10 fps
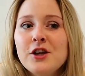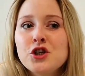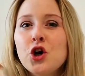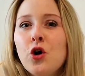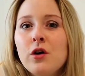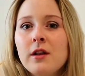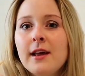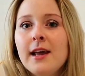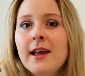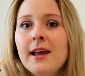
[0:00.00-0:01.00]

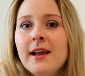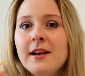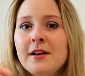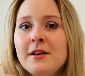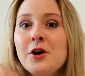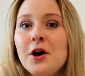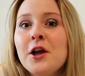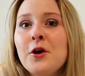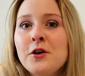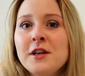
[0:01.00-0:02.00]
chocolatey,
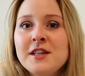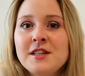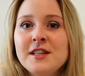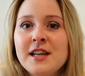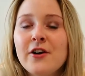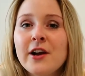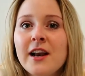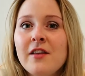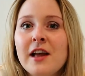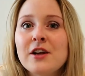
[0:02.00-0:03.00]
nutty goodness dessert
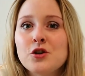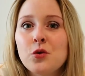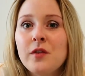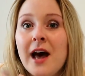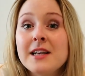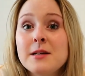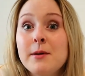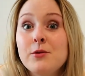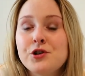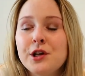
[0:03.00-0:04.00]
kind of thing, so that to
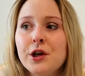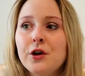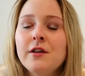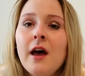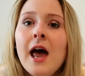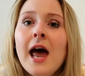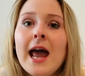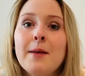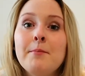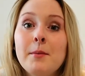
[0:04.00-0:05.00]
me was really good.
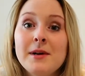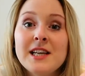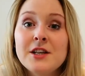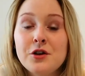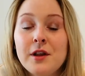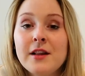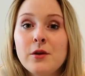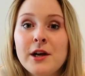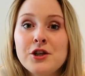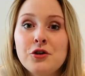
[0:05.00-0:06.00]
But my sister liked
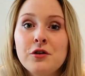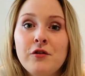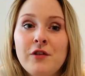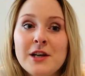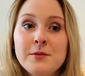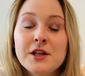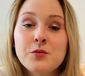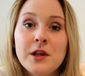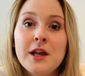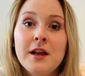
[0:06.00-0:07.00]
the white chocolate and raspberry
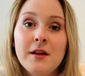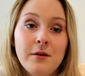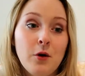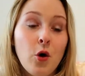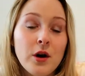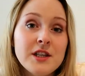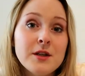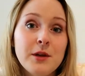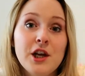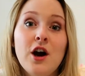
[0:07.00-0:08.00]
because when
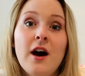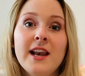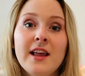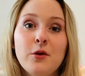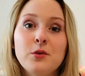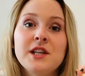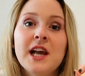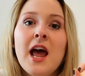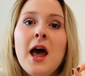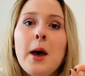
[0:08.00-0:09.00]
you cut in it, there was
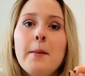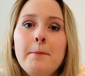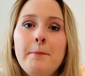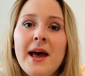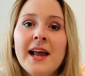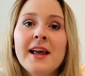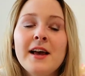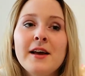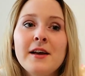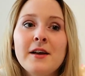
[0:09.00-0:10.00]
like big,
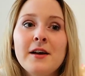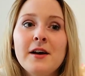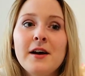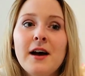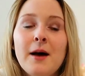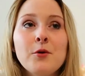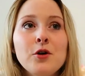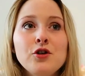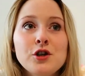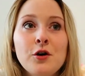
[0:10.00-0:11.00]
I'm
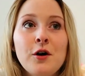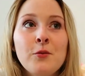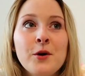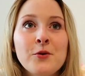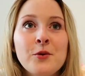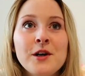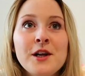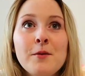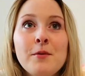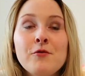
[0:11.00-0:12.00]
going to use a weird word
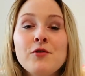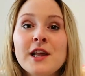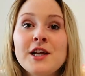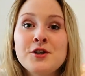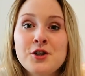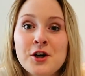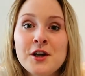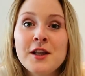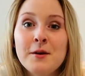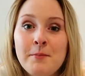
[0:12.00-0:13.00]
here, but really
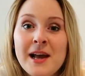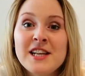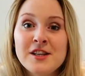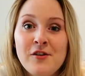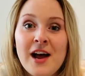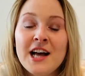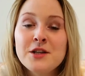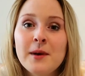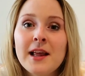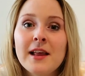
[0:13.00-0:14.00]
succulent bites
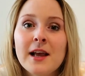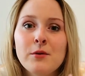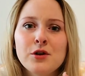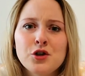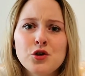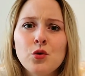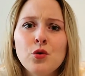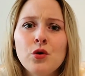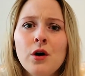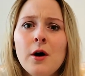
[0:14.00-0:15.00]
raspberry. Like it was
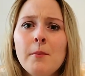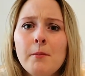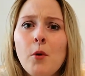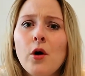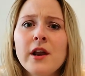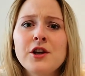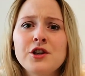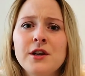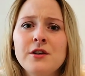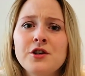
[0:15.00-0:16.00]
so
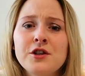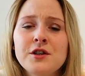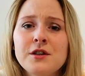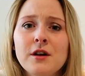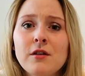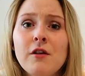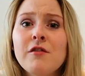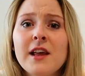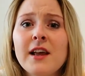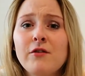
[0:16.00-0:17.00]
moreish and just
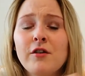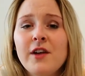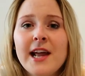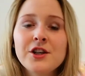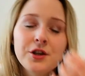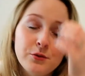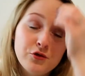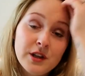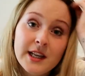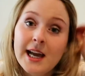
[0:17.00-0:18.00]
lovely and refreshing. It
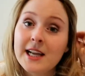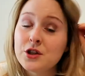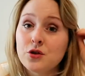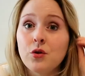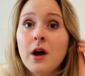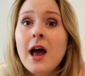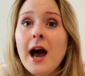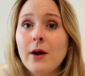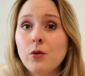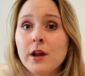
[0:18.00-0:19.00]
was really nice. So
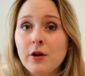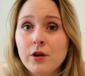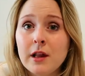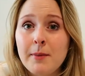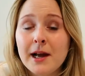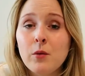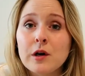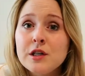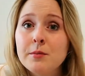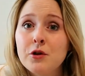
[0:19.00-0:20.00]
I know they're really big
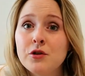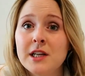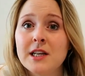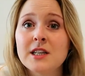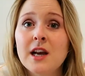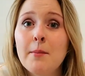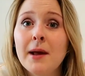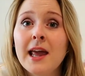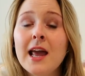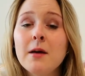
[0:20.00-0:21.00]
words to be using to describe
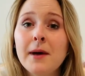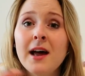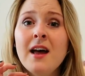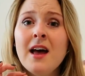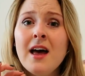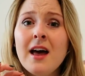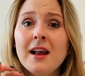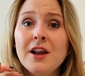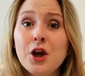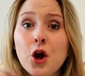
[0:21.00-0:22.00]
a cake, but
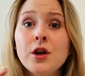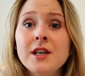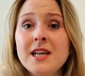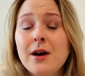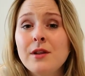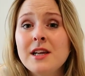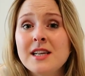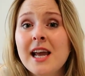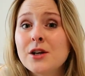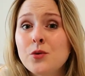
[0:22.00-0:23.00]
you couldn't tell these
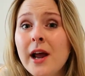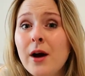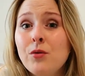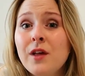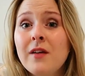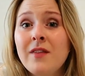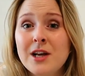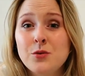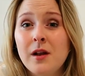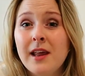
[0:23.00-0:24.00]
cakes were healthy, and
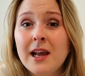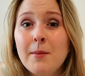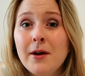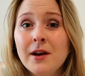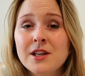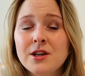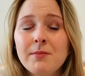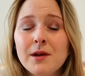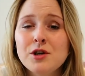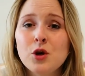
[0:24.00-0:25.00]
that's what I like about it, because
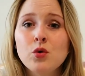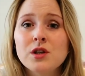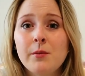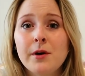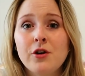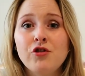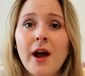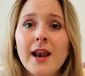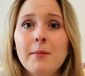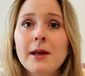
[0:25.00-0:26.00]
sometimes you go somewhere and you're
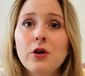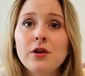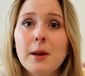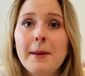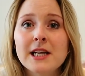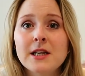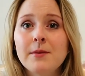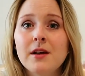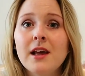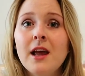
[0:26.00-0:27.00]
trying to be good and you pick something
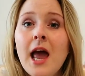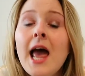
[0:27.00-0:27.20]
and you're like,